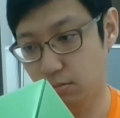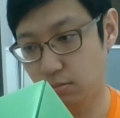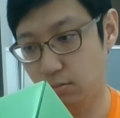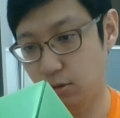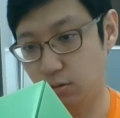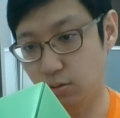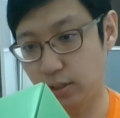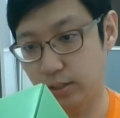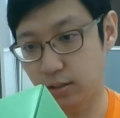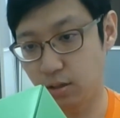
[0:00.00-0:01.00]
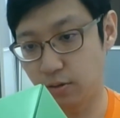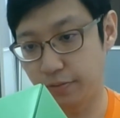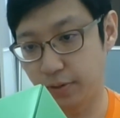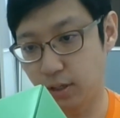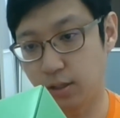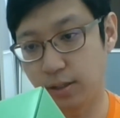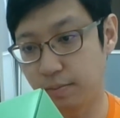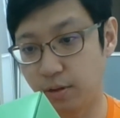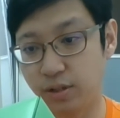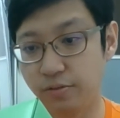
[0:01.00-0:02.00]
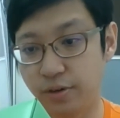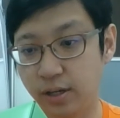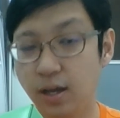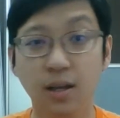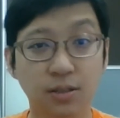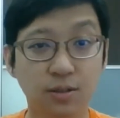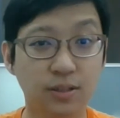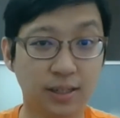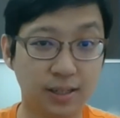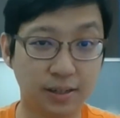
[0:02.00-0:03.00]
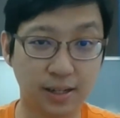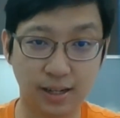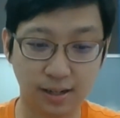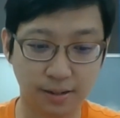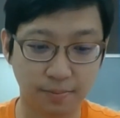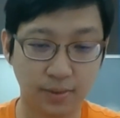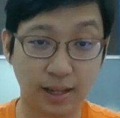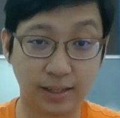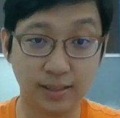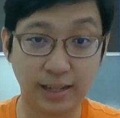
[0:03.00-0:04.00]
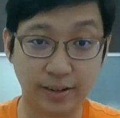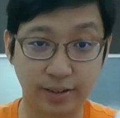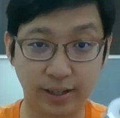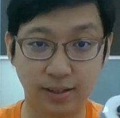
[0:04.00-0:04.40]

So there's a lot of there's multi-ring. So the like this light, right?